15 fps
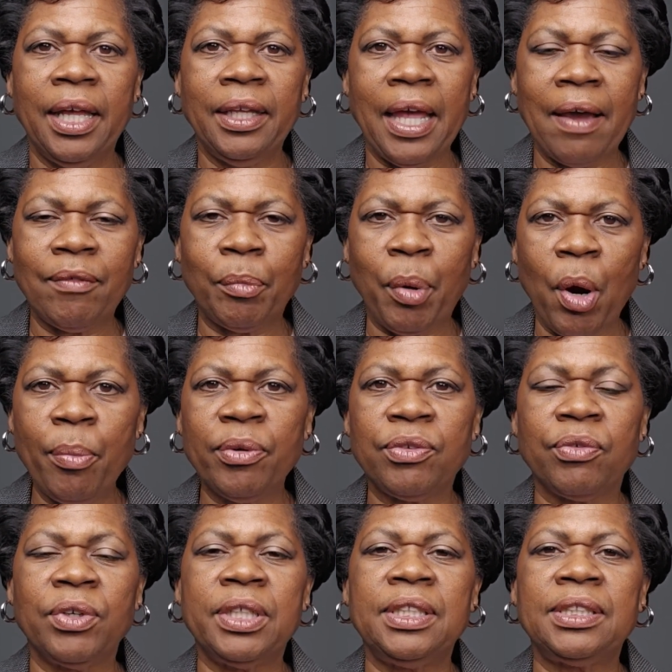They have a purpose
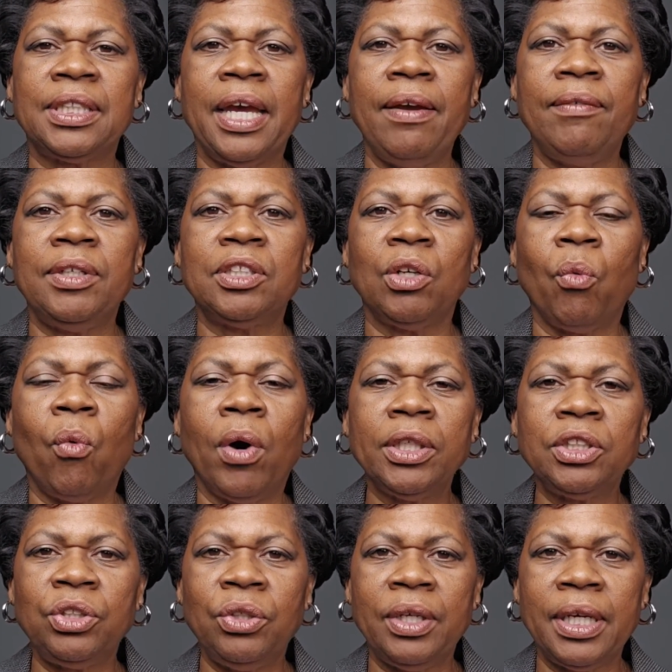for these savings. And
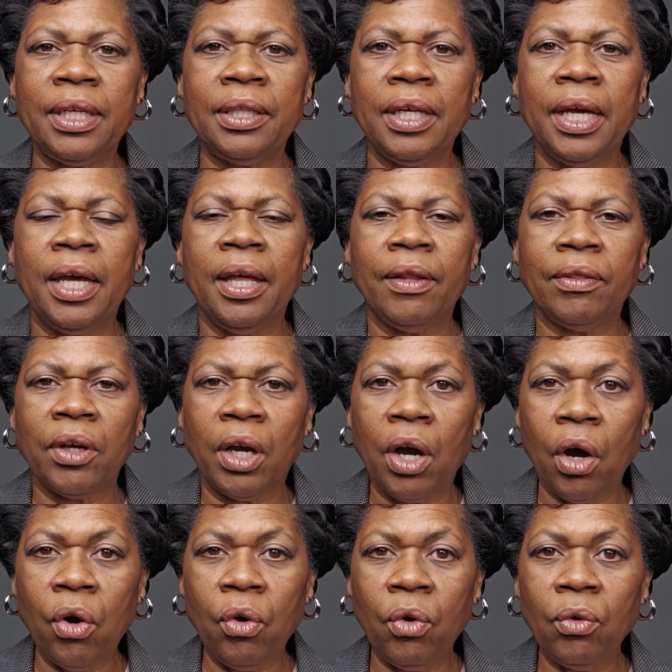once you hit the
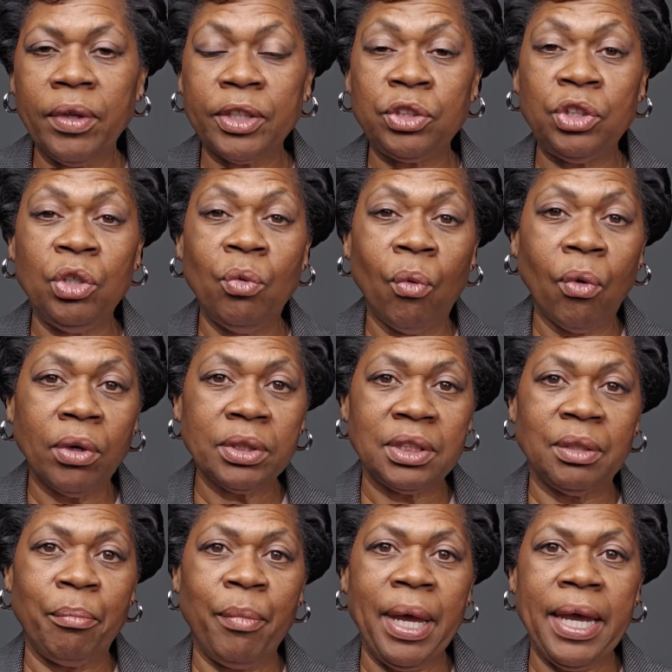goal that you want
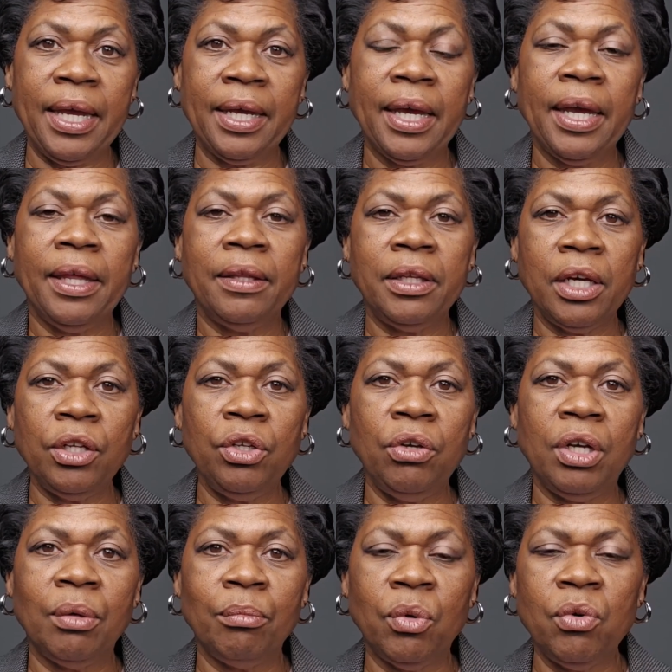to make, then
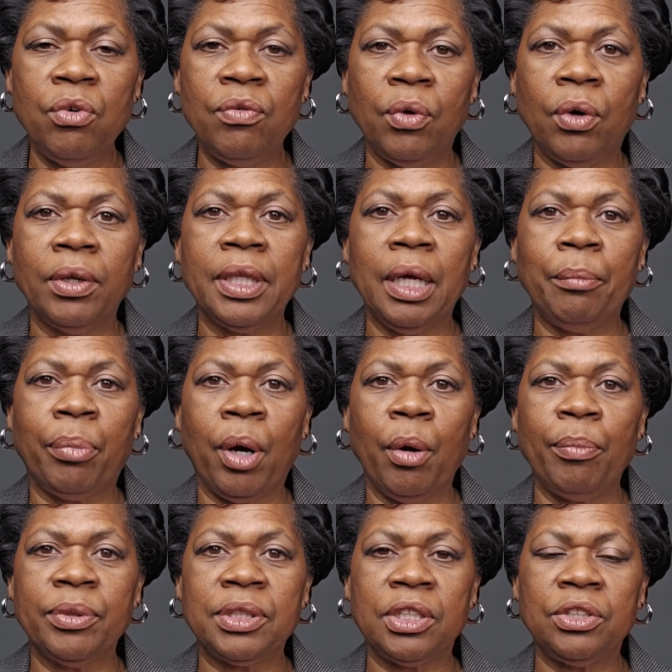you can move on that
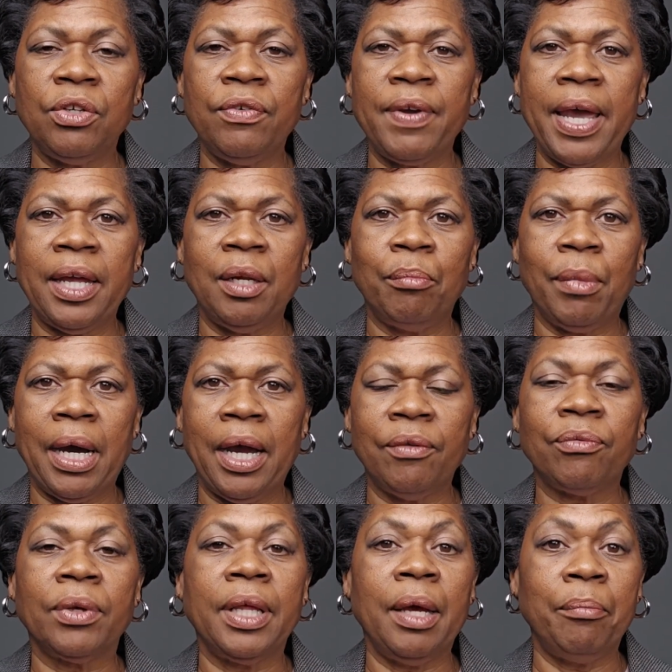purpose that you've had in
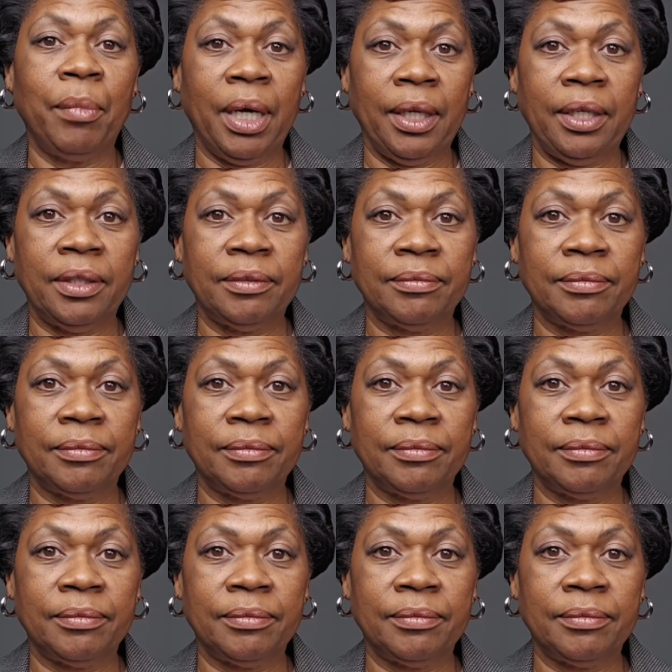mind for that money.